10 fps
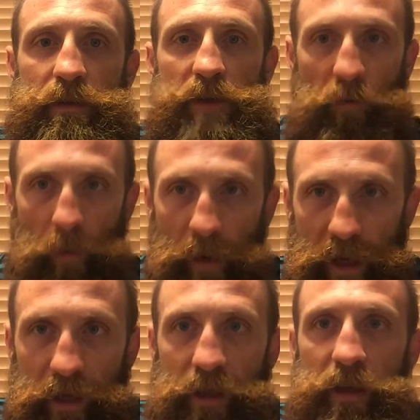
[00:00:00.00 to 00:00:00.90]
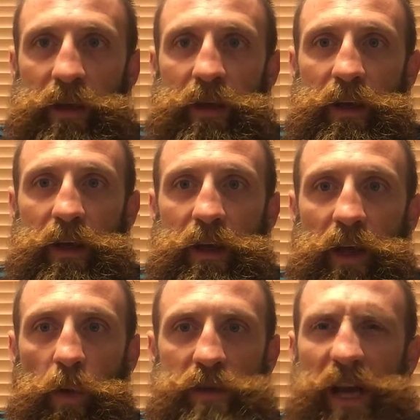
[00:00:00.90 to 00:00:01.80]
So for me,
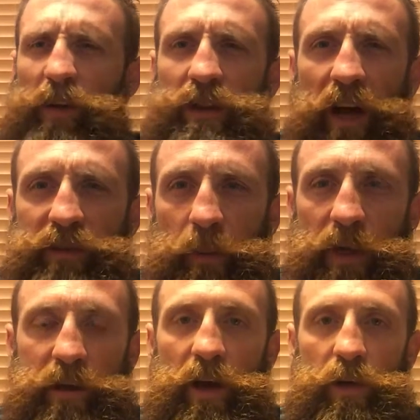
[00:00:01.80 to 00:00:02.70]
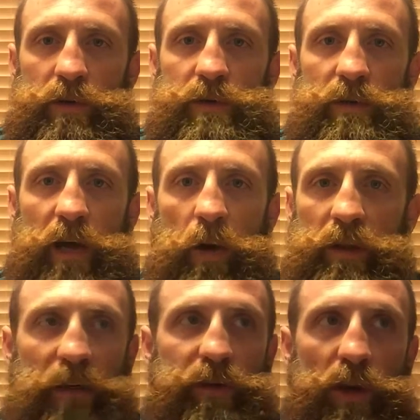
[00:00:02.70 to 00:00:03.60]
it was, I would love to be a coach. I would
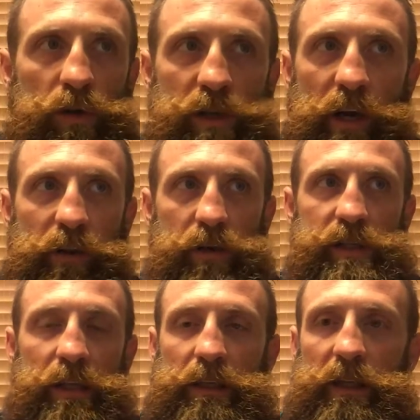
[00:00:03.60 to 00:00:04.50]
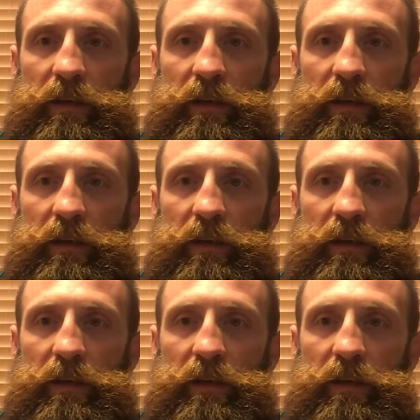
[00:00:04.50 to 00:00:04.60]
love to coach others and